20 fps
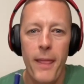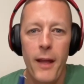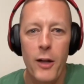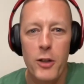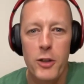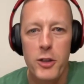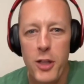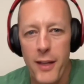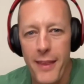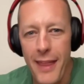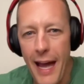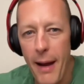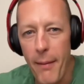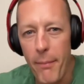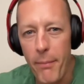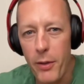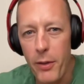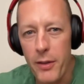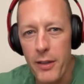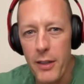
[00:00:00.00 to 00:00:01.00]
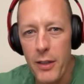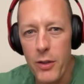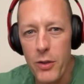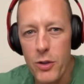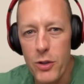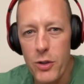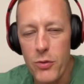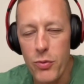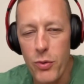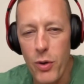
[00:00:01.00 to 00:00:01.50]
So that book that you
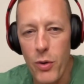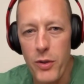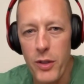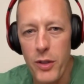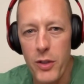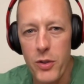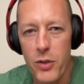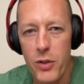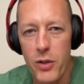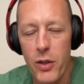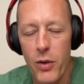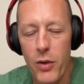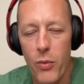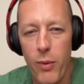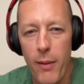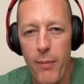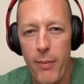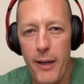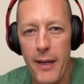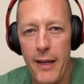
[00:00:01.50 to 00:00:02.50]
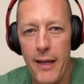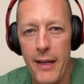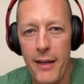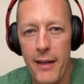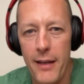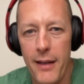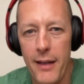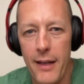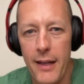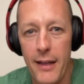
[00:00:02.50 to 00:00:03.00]
just wrote, the, the women in
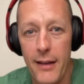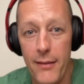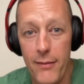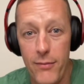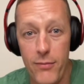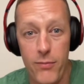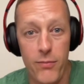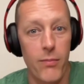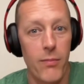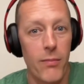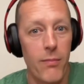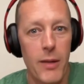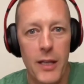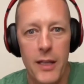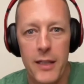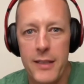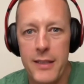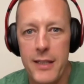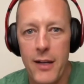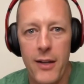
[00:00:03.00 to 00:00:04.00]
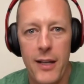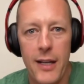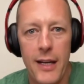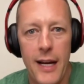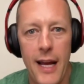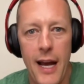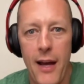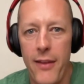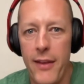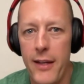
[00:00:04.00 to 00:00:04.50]
in military and
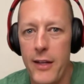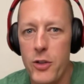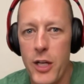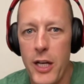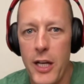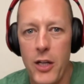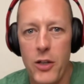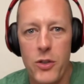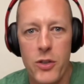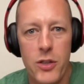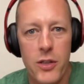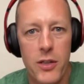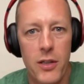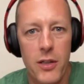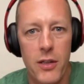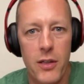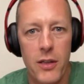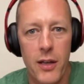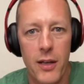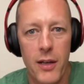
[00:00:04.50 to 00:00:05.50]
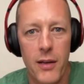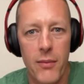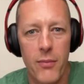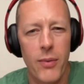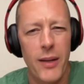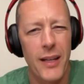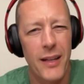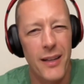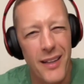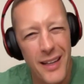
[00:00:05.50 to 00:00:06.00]
how they changed the
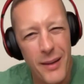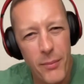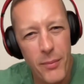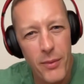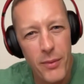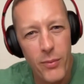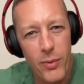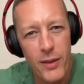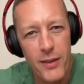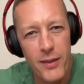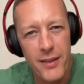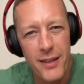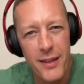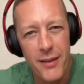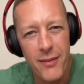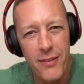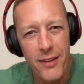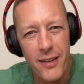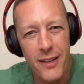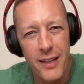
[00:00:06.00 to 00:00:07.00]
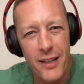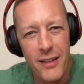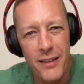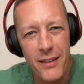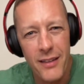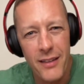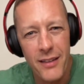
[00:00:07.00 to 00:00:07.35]
wait name. What's the name of it again?